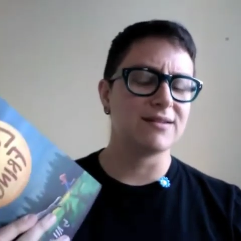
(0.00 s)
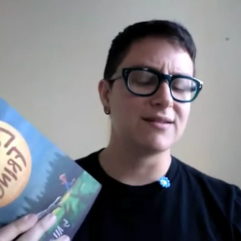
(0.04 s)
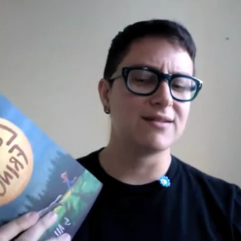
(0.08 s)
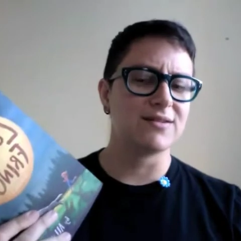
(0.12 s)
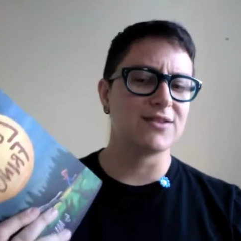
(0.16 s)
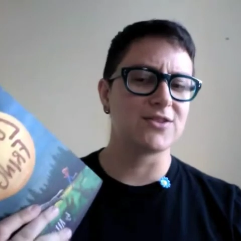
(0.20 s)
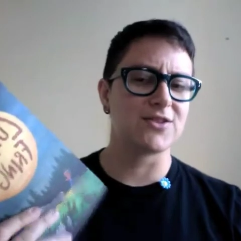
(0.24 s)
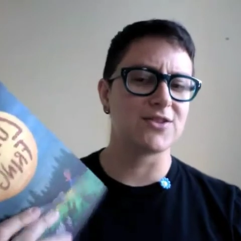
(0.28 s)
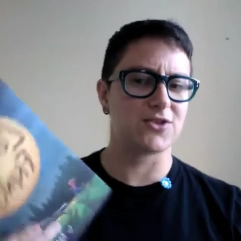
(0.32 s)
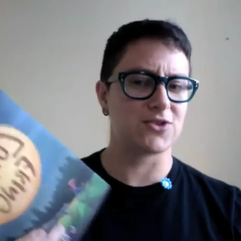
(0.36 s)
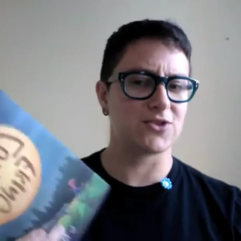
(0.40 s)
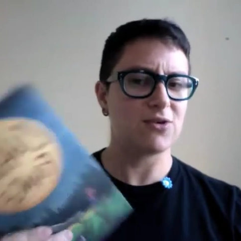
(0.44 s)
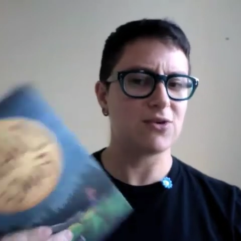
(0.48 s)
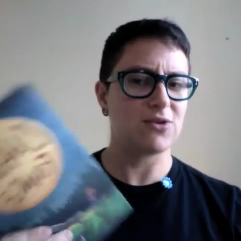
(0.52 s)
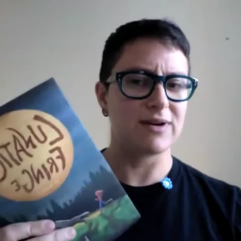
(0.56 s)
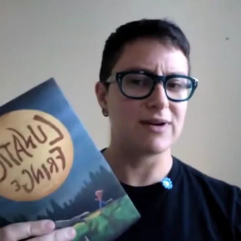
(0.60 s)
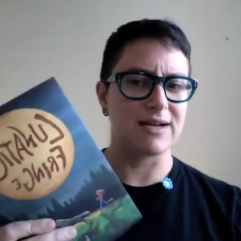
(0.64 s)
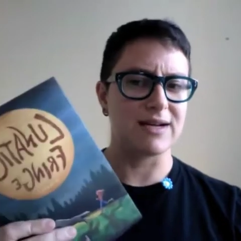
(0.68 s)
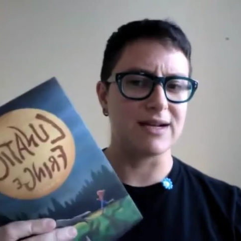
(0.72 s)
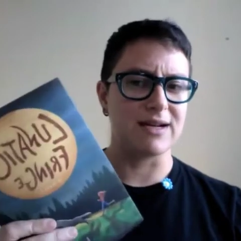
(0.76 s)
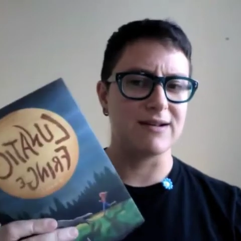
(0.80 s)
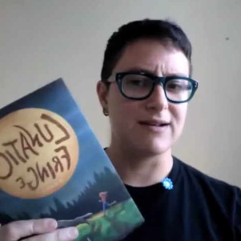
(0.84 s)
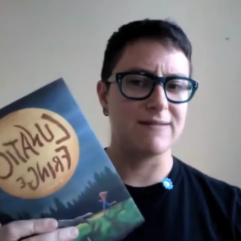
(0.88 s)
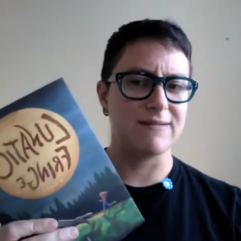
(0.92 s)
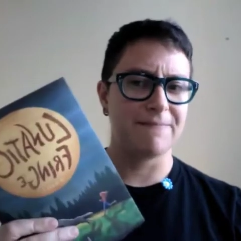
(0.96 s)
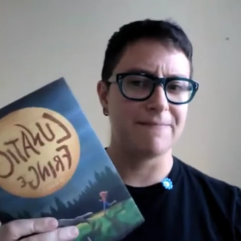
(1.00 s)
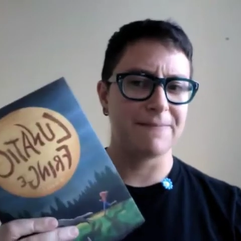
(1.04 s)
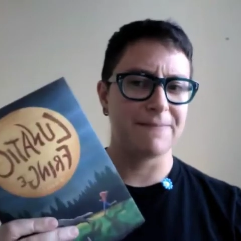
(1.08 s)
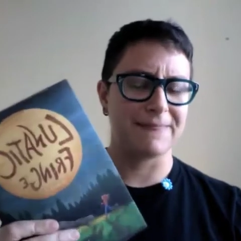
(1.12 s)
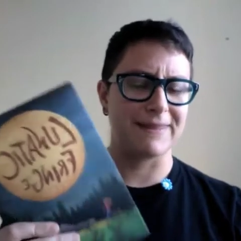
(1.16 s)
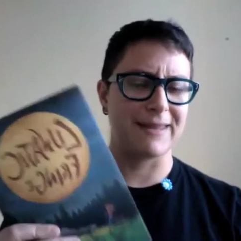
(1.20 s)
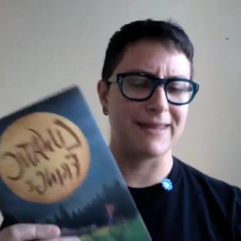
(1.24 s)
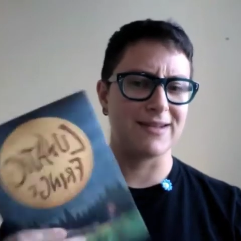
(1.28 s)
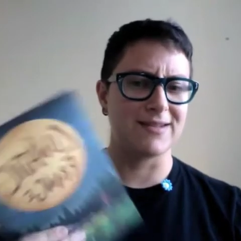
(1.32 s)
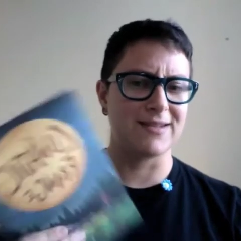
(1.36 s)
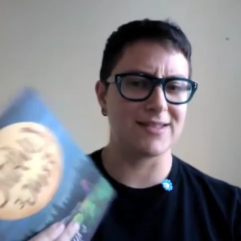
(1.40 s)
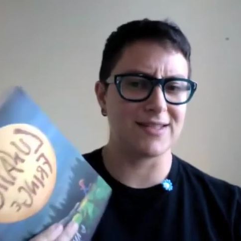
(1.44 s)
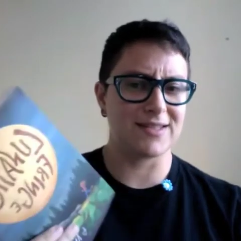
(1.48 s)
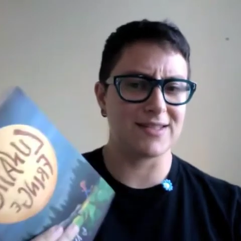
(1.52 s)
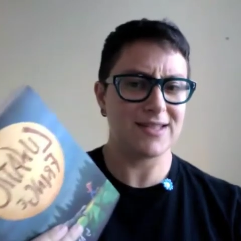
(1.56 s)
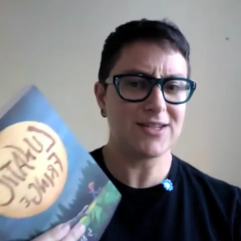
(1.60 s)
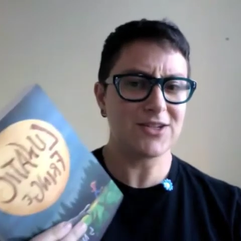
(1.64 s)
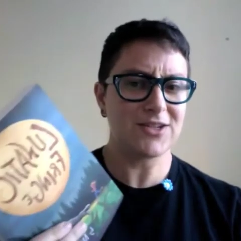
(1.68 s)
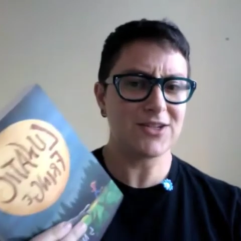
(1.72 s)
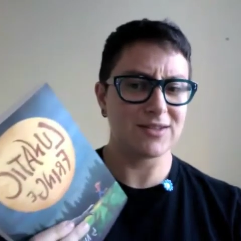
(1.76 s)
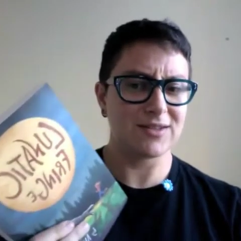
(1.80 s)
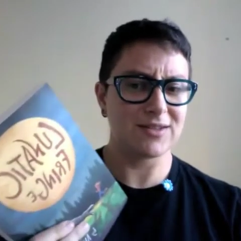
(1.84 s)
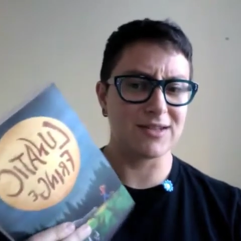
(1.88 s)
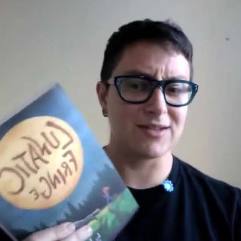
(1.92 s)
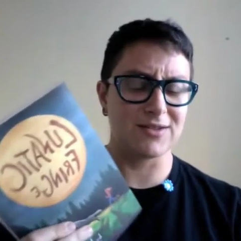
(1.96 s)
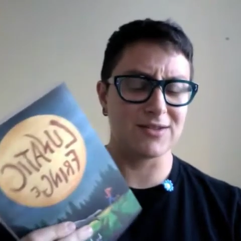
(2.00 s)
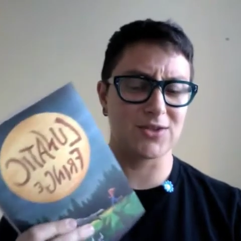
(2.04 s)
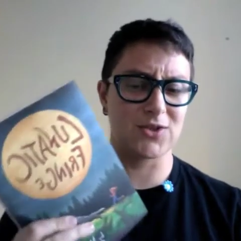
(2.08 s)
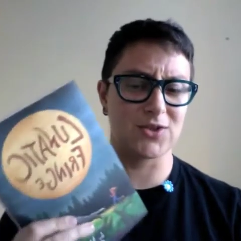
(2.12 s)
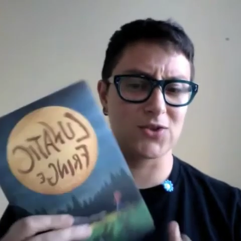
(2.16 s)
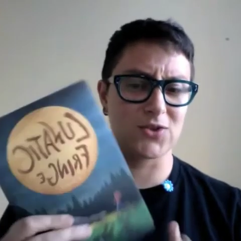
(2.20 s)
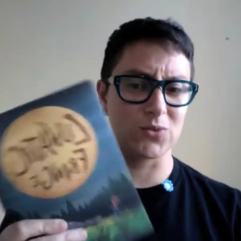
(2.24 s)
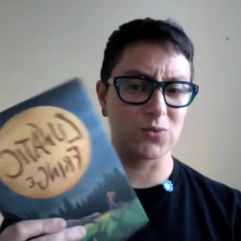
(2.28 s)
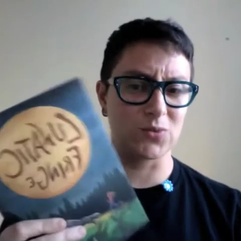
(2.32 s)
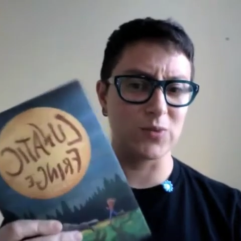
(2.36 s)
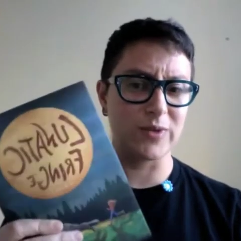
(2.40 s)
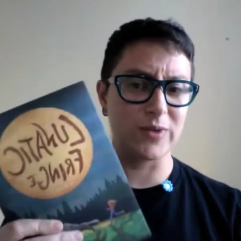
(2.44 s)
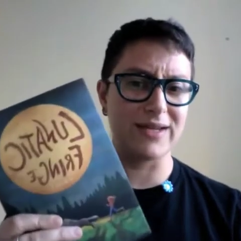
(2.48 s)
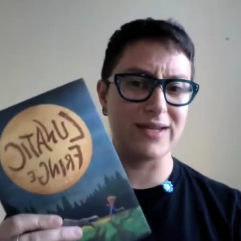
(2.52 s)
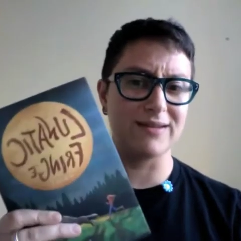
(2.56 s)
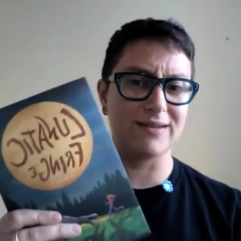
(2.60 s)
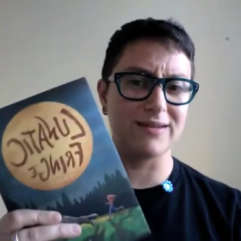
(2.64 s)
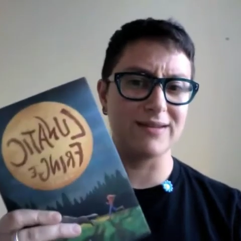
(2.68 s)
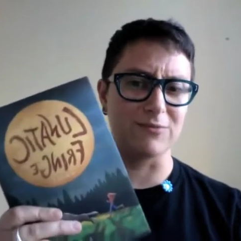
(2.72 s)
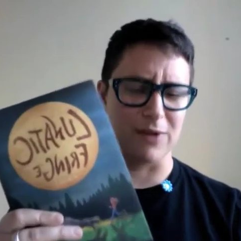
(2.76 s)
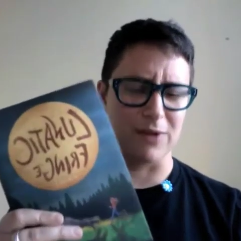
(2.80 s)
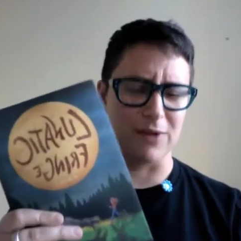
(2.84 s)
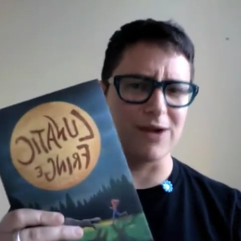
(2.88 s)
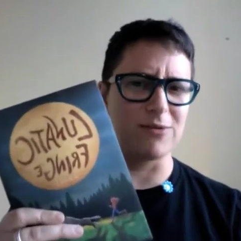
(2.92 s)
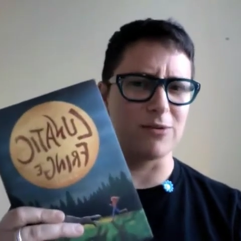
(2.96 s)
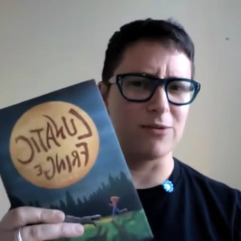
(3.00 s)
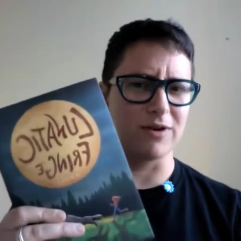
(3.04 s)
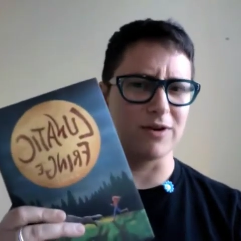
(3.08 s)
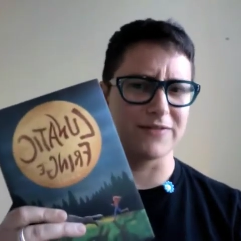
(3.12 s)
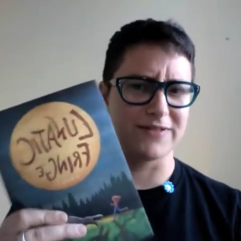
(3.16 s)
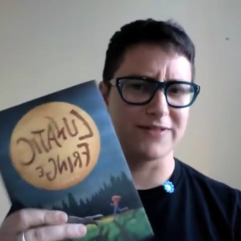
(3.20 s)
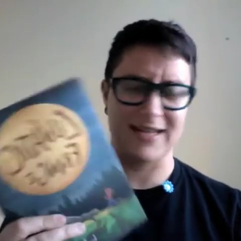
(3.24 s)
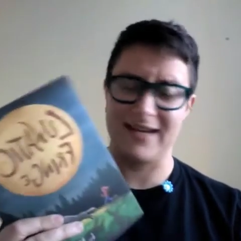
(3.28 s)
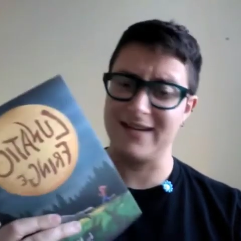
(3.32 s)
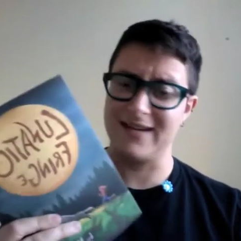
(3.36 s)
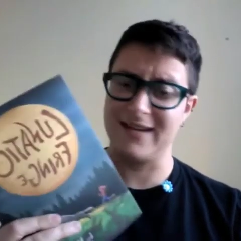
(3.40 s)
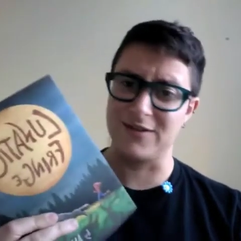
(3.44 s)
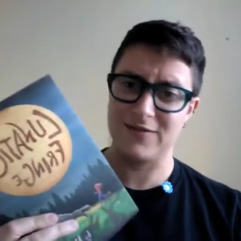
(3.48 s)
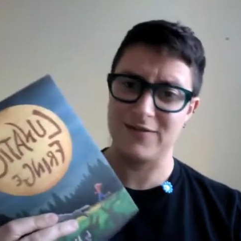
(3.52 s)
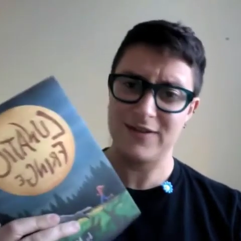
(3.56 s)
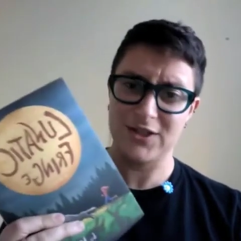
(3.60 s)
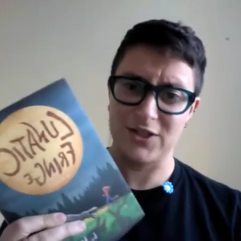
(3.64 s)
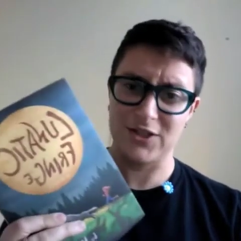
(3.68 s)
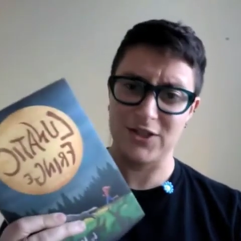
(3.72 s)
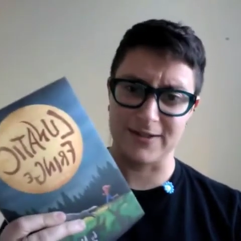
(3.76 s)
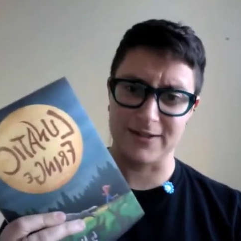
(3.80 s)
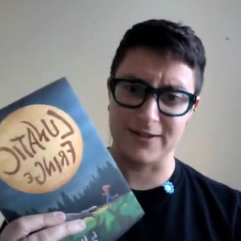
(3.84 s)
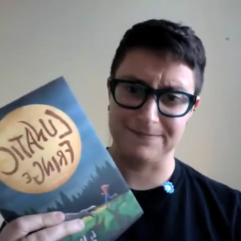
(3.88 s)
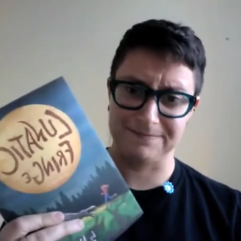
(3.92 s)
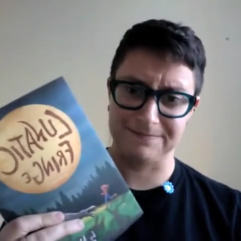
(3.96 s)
story that is essentially sweet werewolf science fiction.